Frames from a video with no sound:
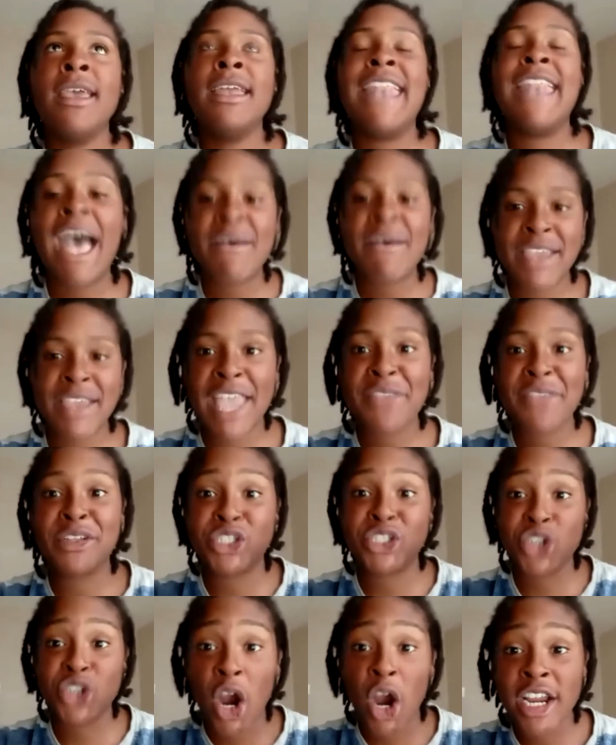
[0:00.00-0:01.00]
navigate the
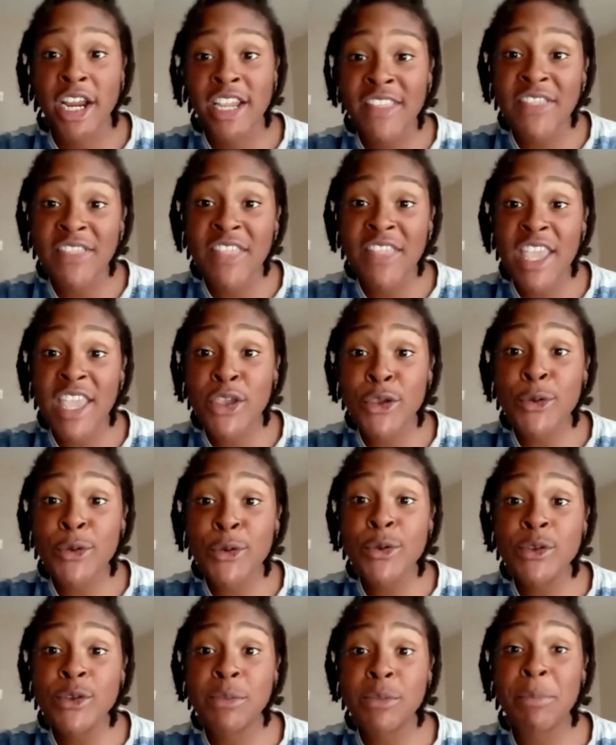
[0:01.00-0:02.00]
jargon that they use,